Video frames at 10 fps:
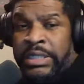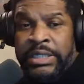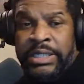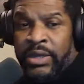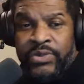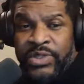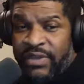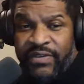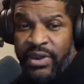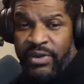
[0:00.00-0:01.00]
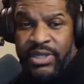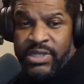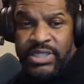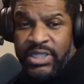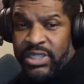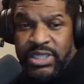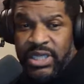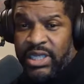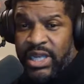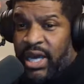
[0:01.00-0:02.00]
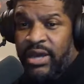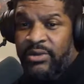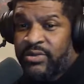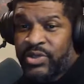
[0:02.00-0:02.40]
There's no safe areas in this city now.